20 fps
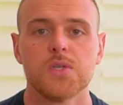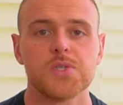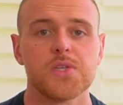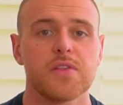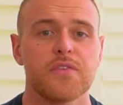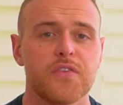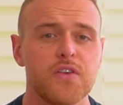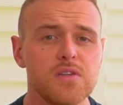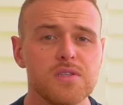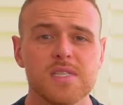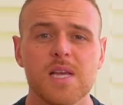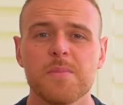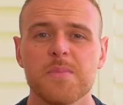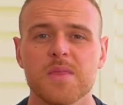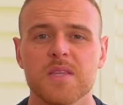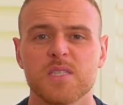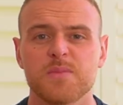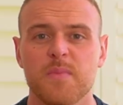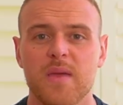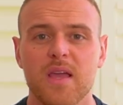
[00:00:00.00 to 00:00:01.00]
So the first step
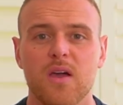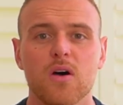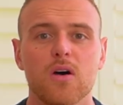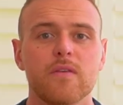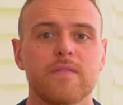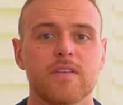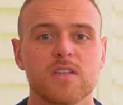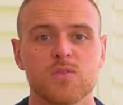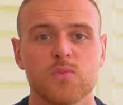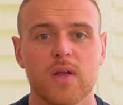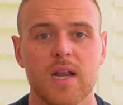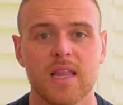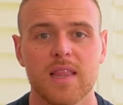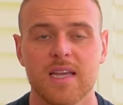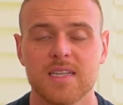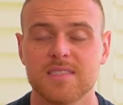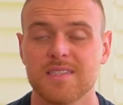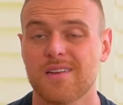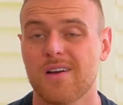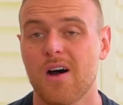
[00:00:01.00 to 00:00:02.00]
in this makeover is what I
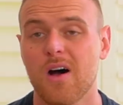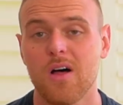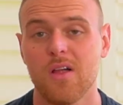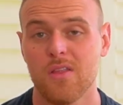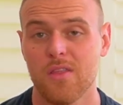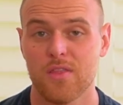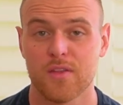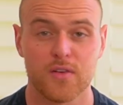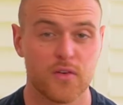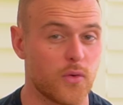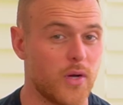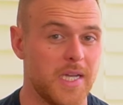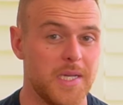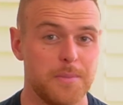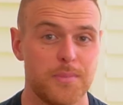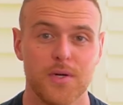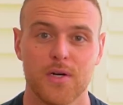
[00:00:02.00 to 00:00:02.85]
like to call the Great